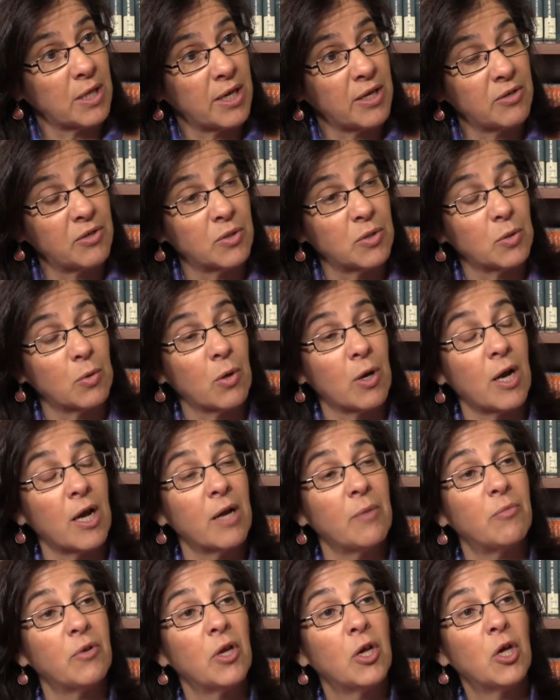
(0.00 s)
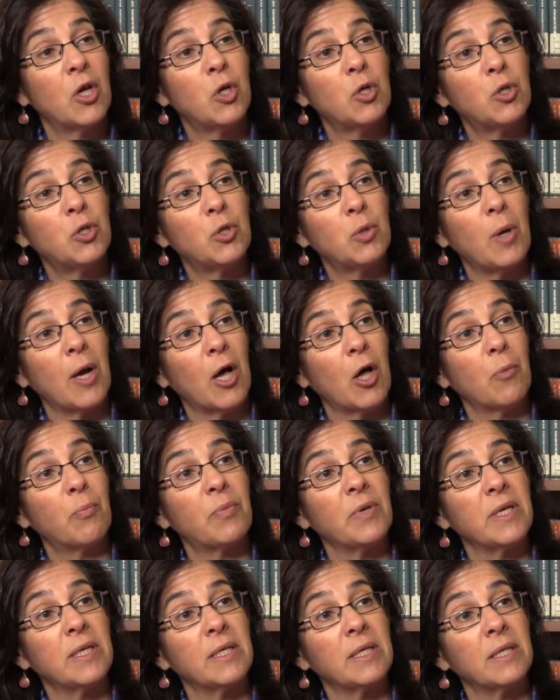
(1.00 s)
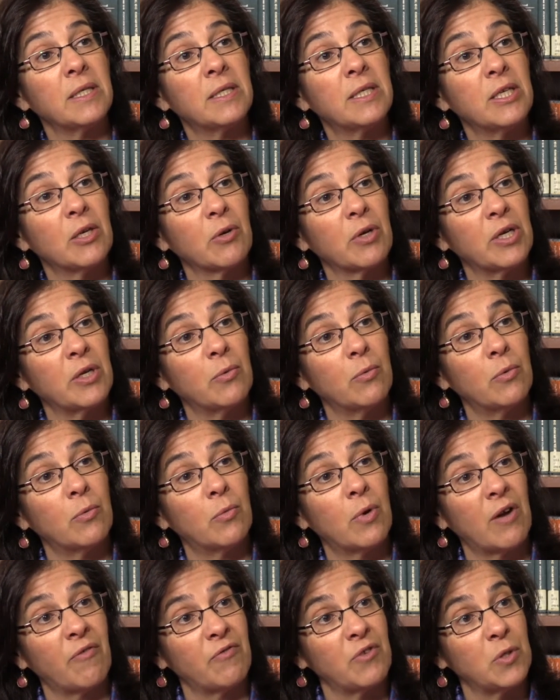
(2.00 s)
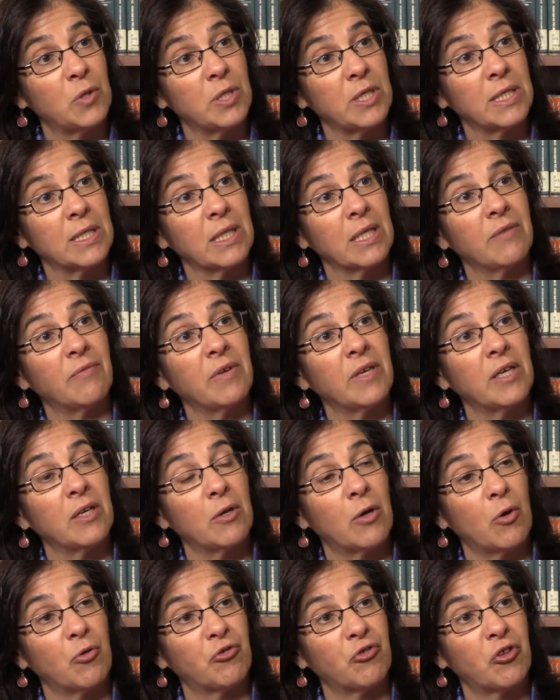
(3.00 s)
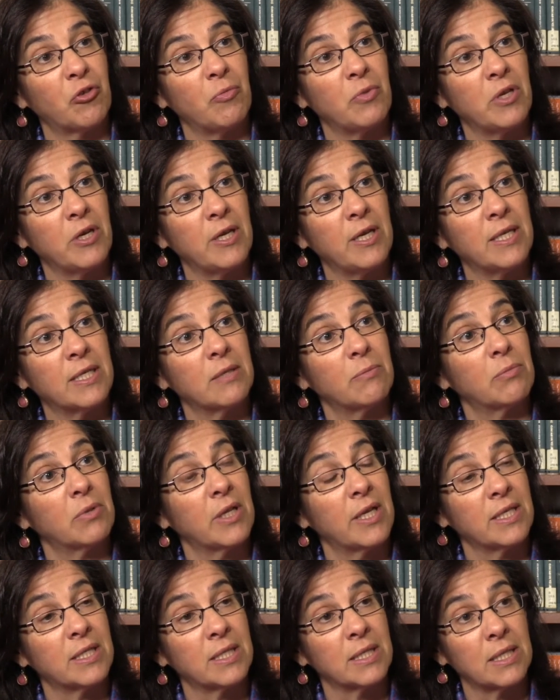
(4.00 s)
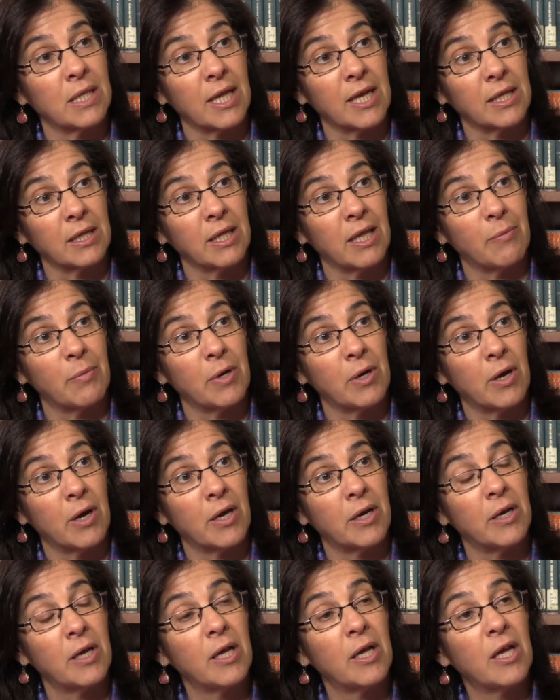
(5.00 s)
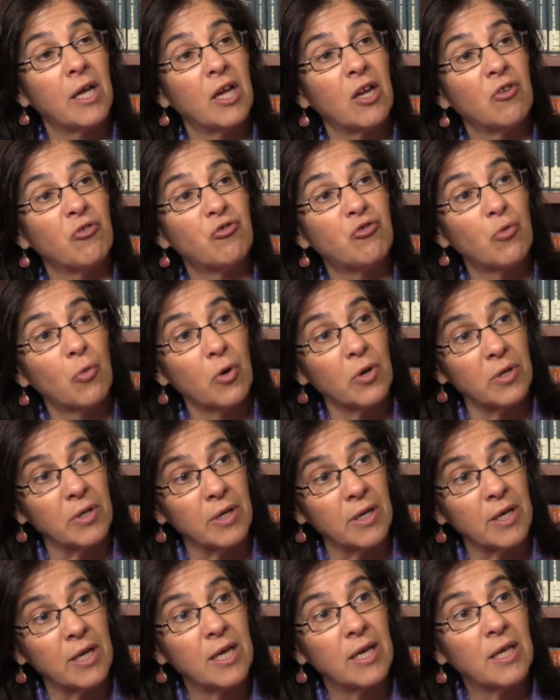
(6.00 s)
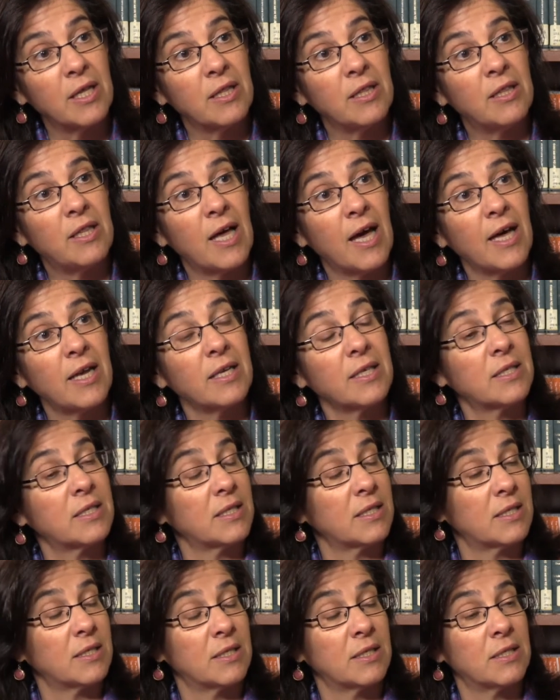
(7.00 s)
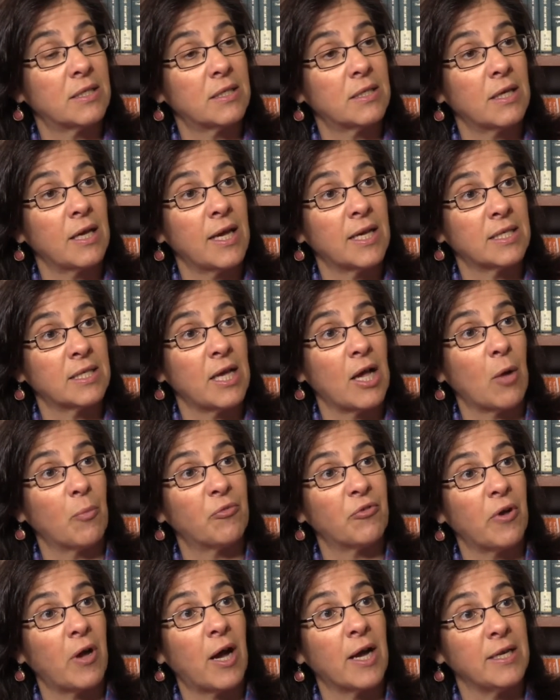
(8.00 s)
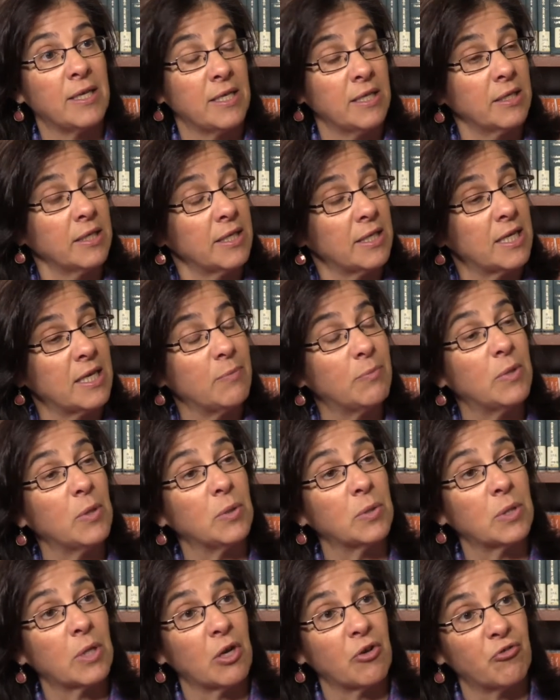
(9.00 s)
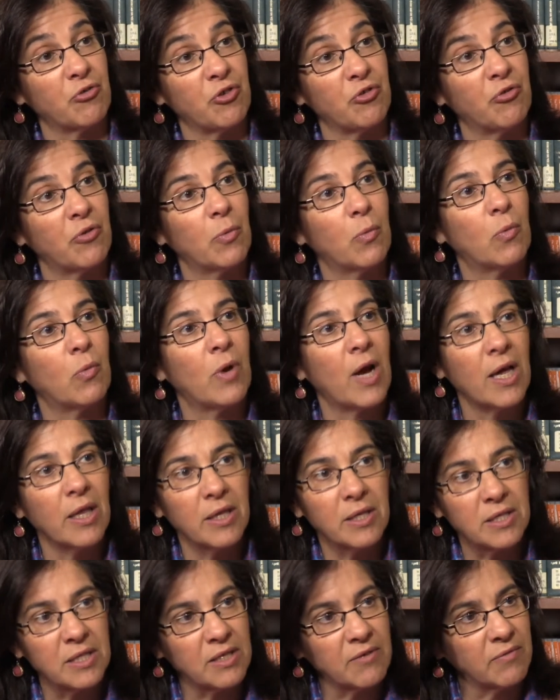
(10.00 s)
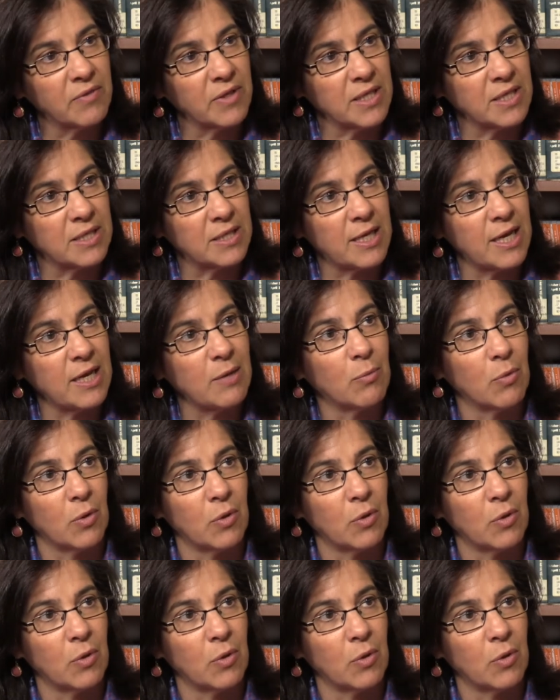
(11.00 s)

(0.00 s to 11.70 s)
I had described, to helping Syrian refugees living in host communities in places like Lebanon and Jordan. Mm-hmm. That assistance has helped, ideally, keep those countries relatively stable.